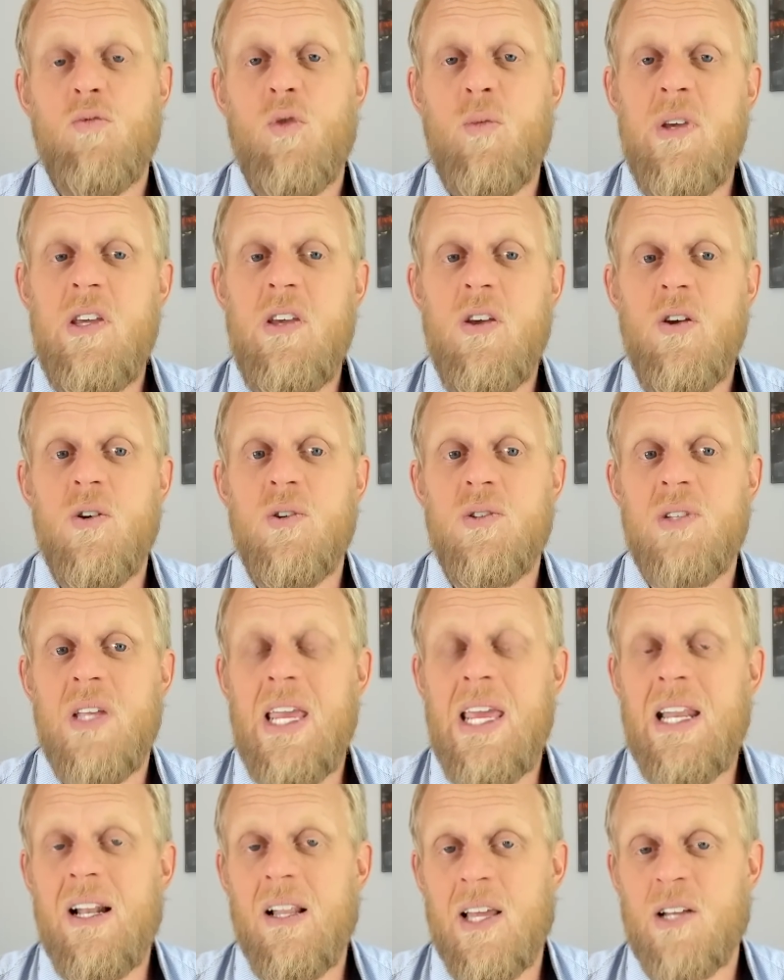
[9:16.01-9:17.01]
will be used
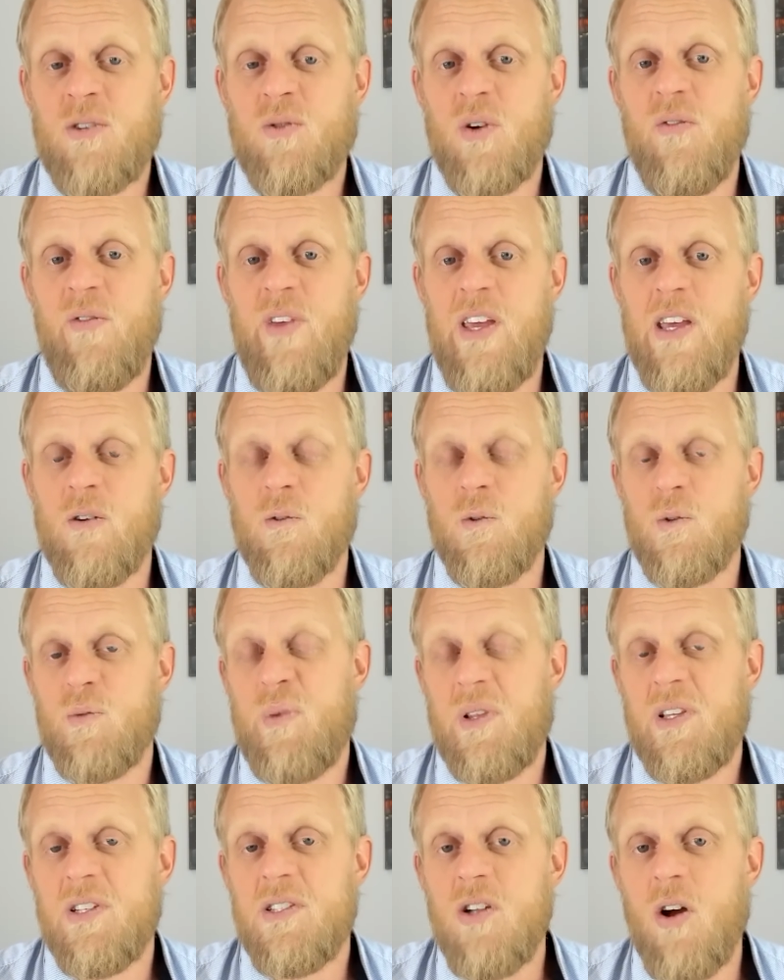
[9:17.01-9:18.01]
in electric vehicles,
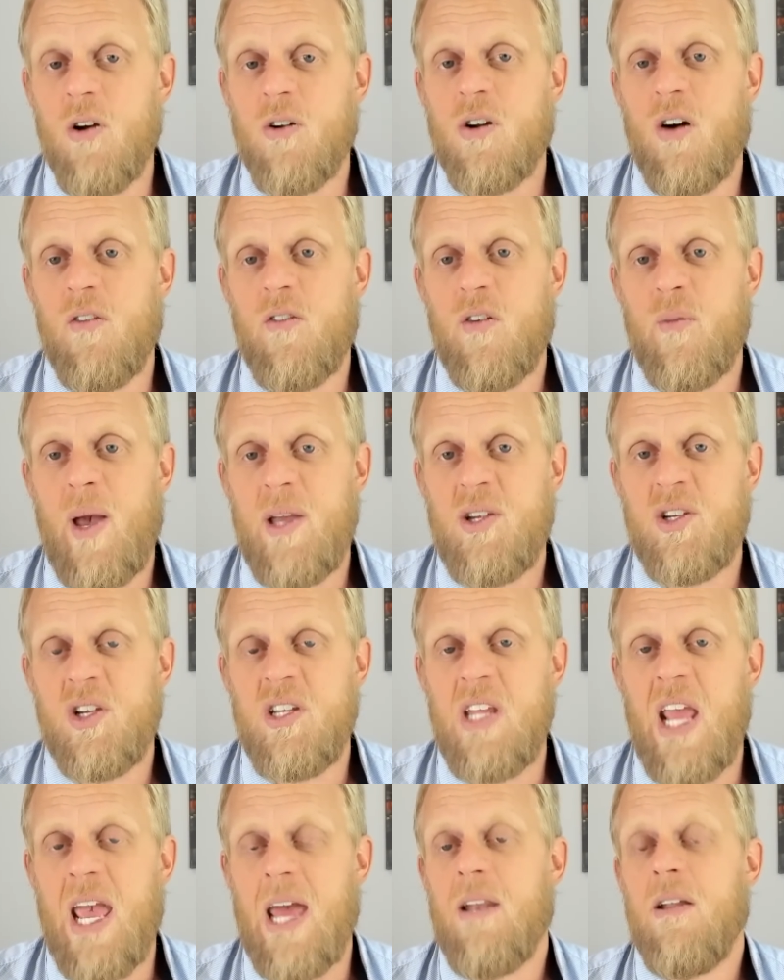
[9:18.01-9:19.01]
but there's no
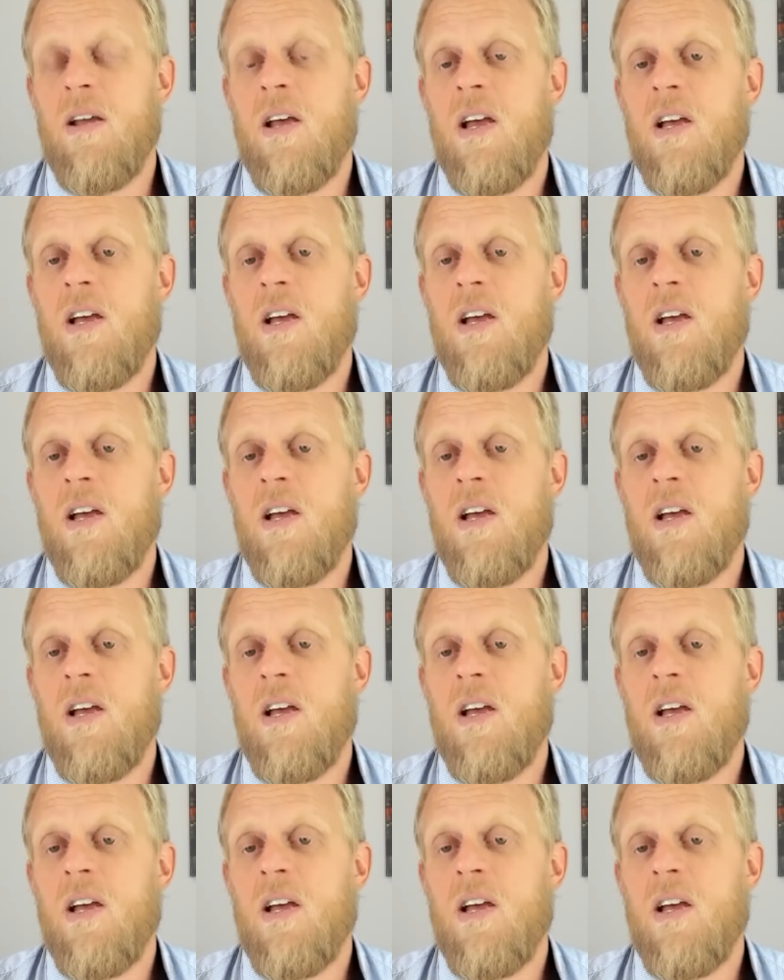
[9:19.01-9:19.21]
confirmation yet.